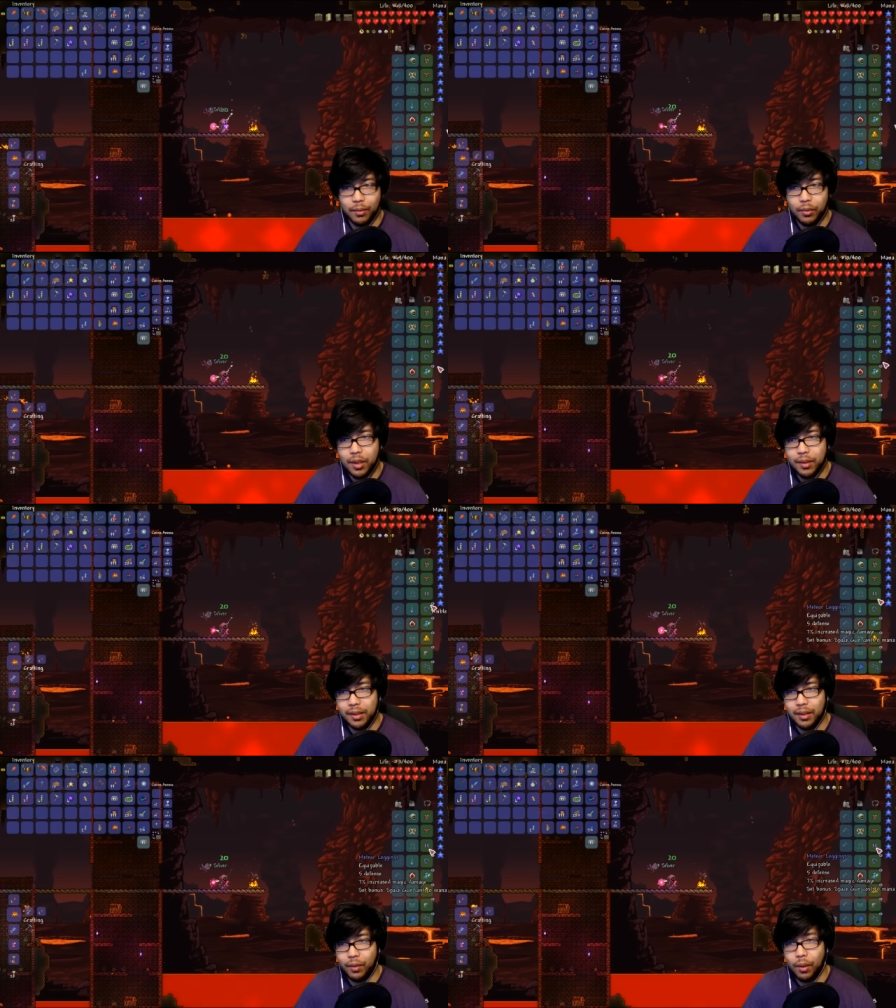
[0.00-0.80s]
We're
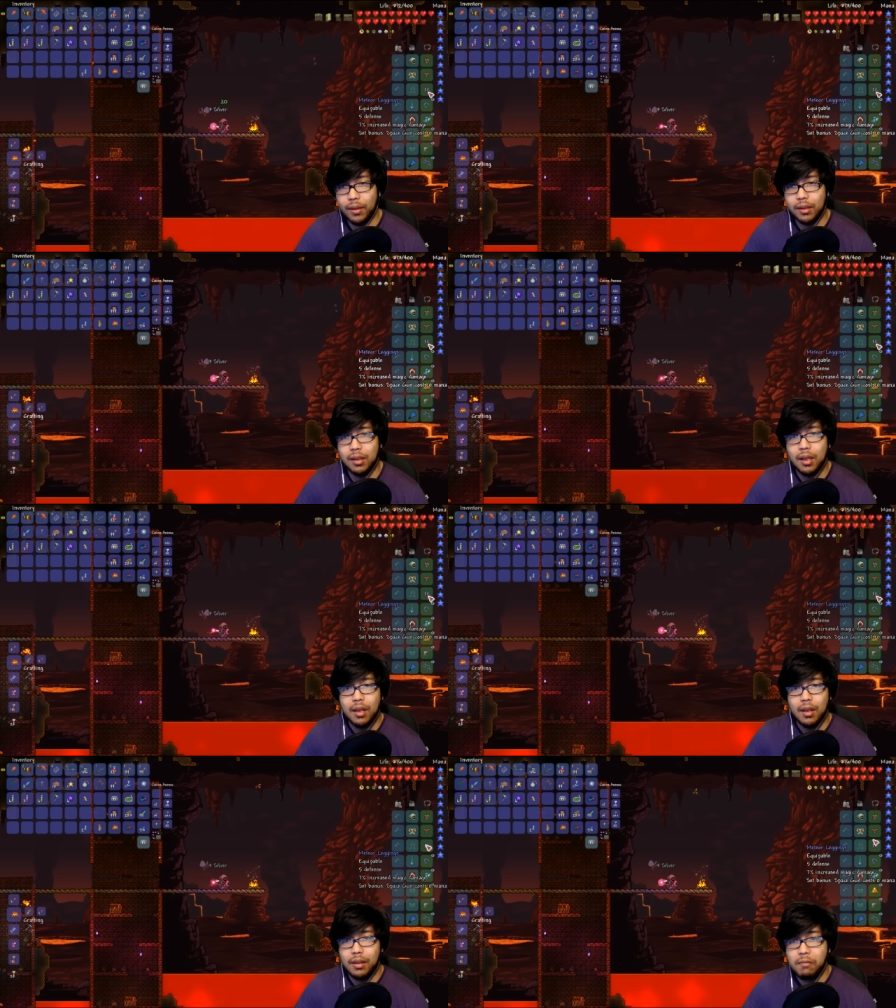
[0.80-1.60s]
using, of course,
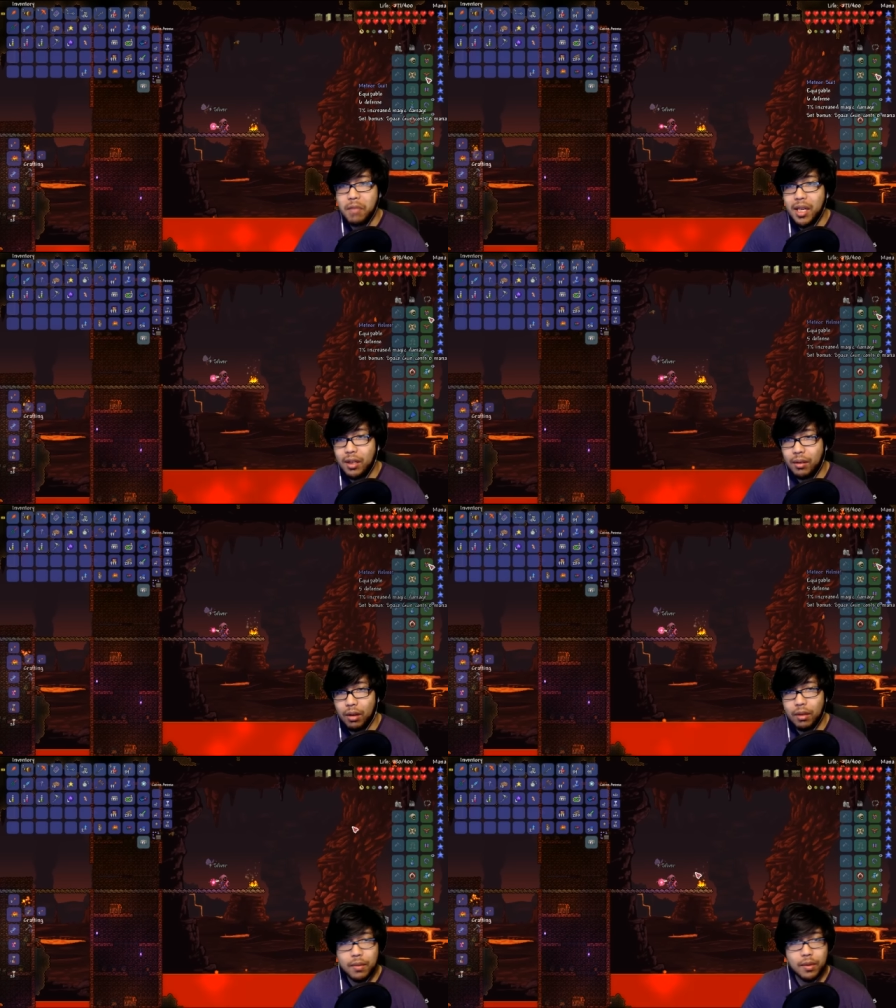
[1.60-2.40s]
the meteor
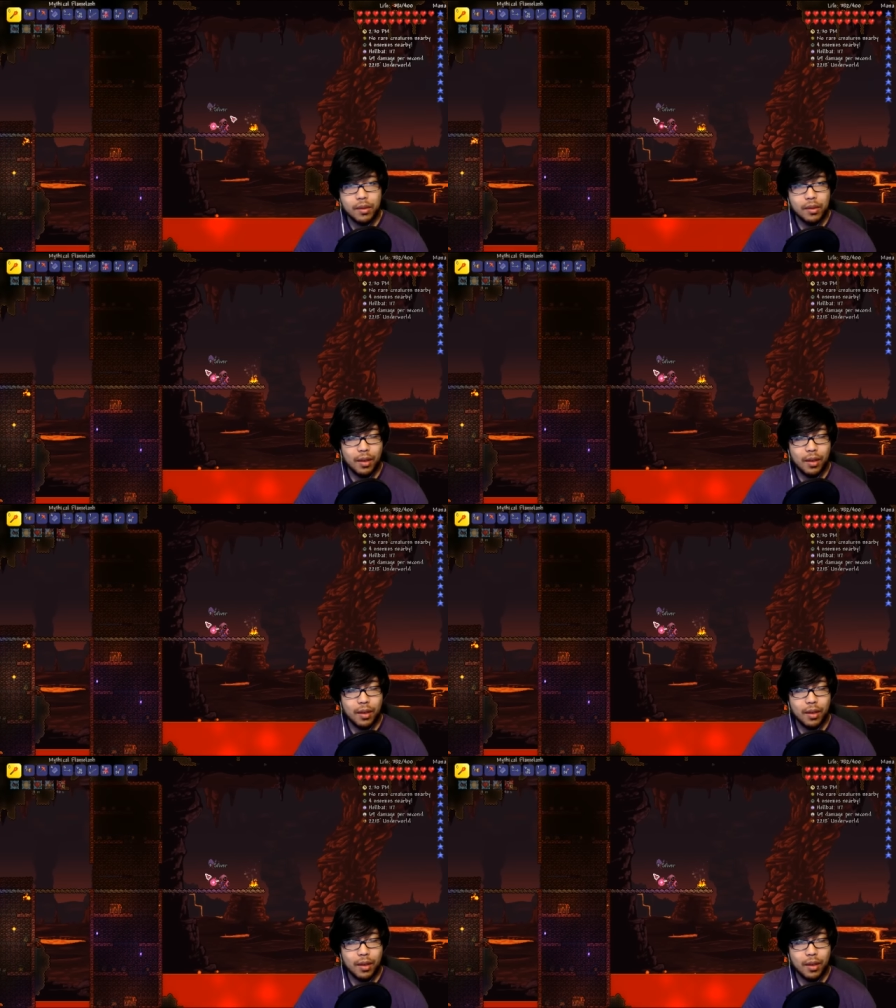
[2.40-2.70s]
armors.